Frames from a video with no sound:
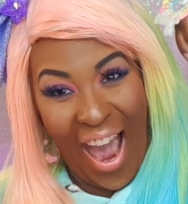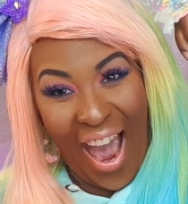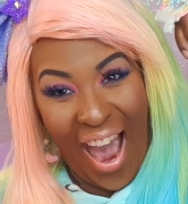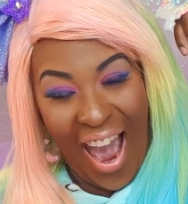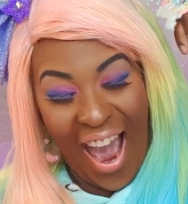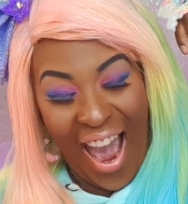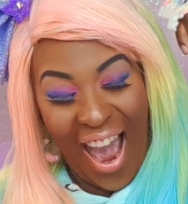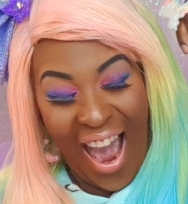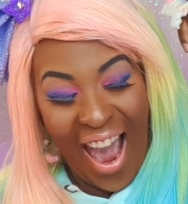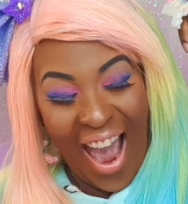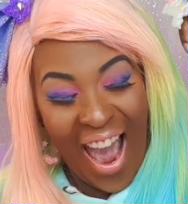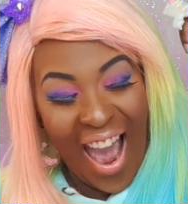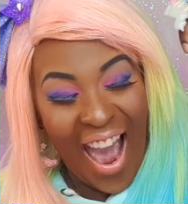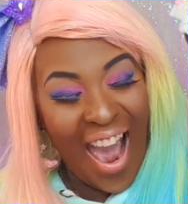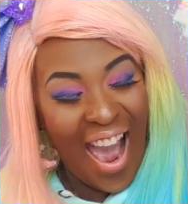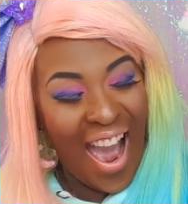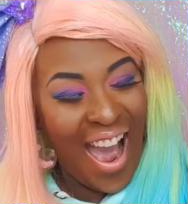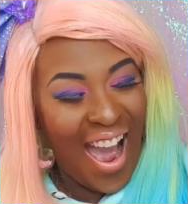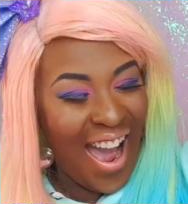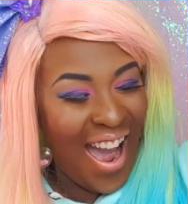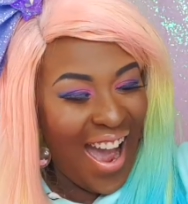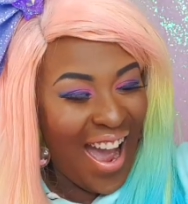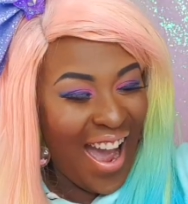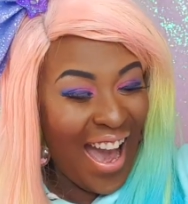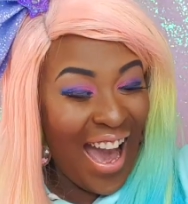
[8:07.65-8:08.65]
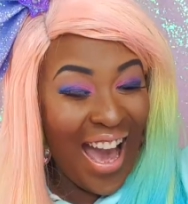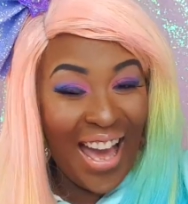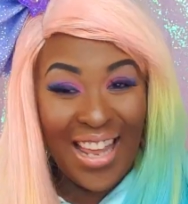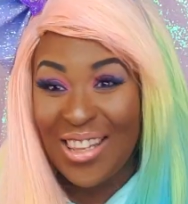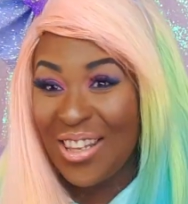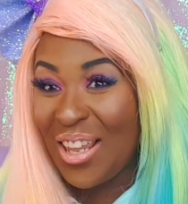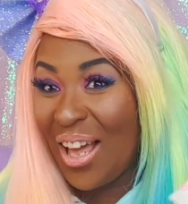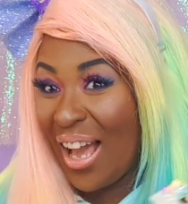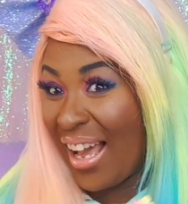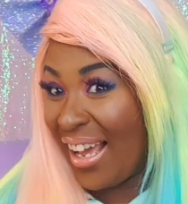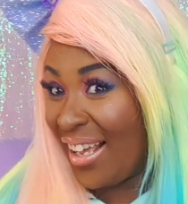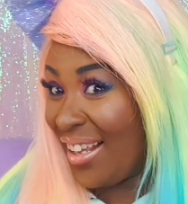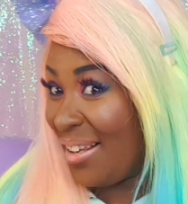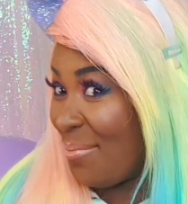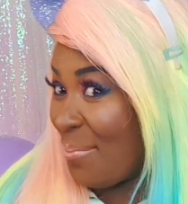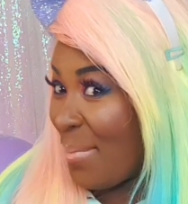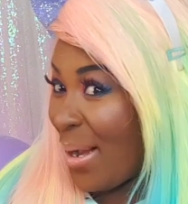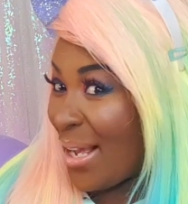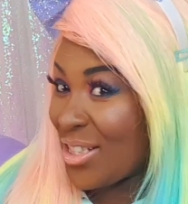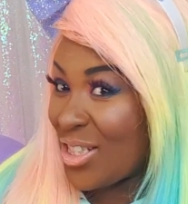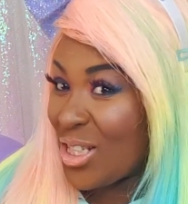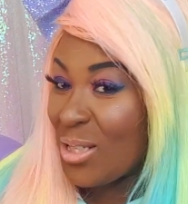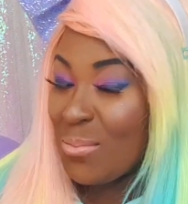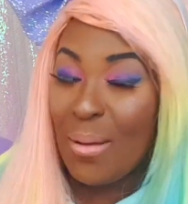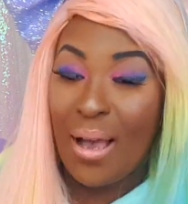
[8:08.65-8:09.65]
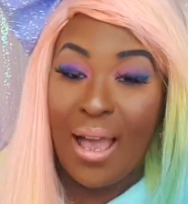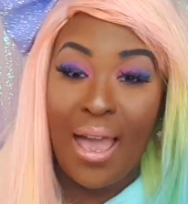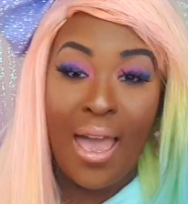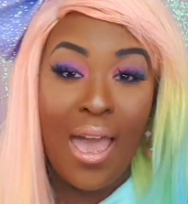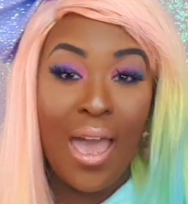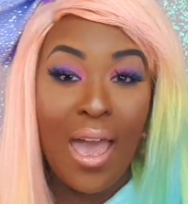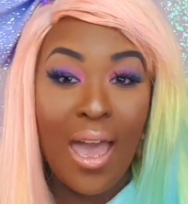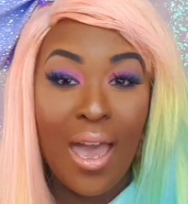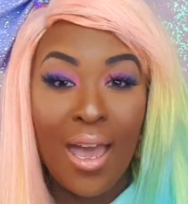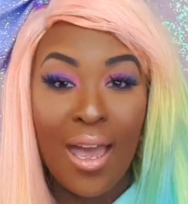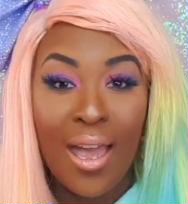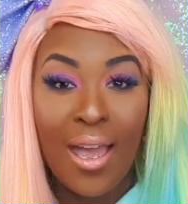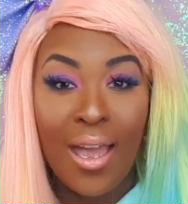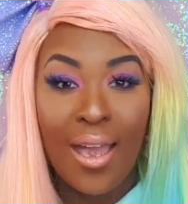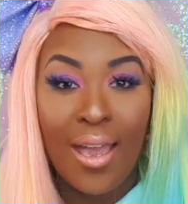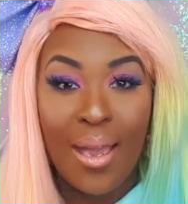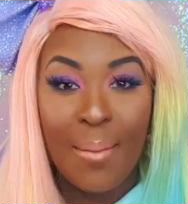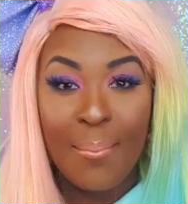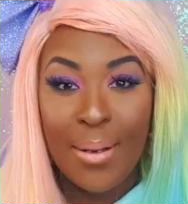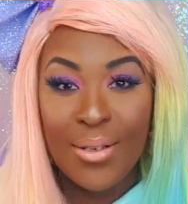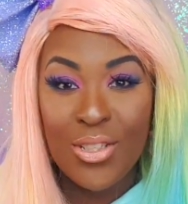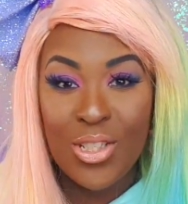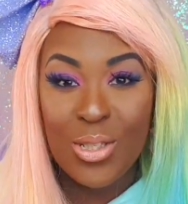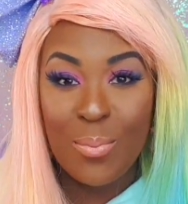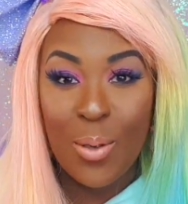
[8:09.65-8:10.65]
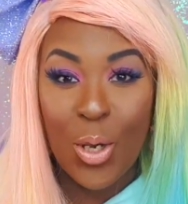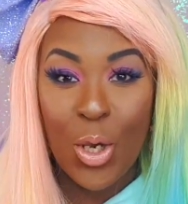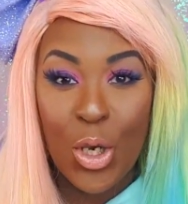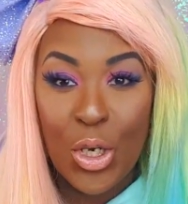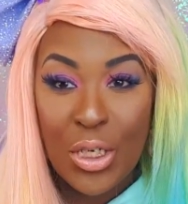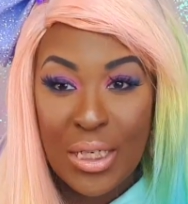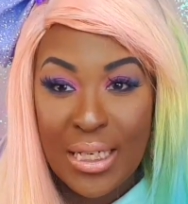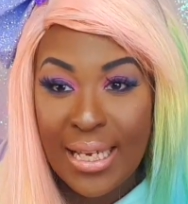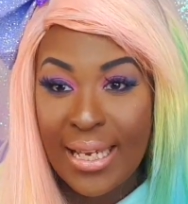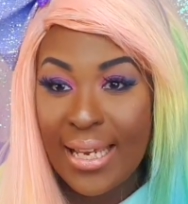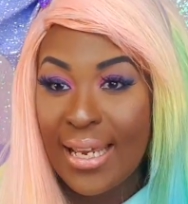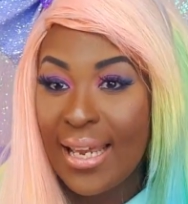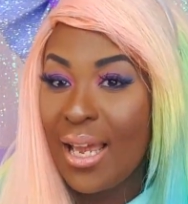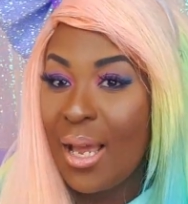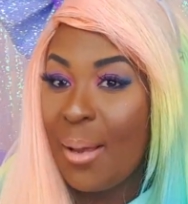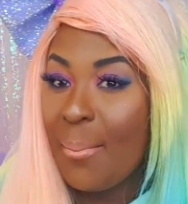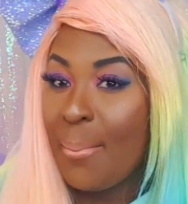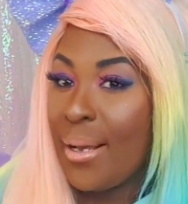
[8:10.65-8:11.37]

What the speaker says: Ah, and that it matches my hair, it matches my hoodie,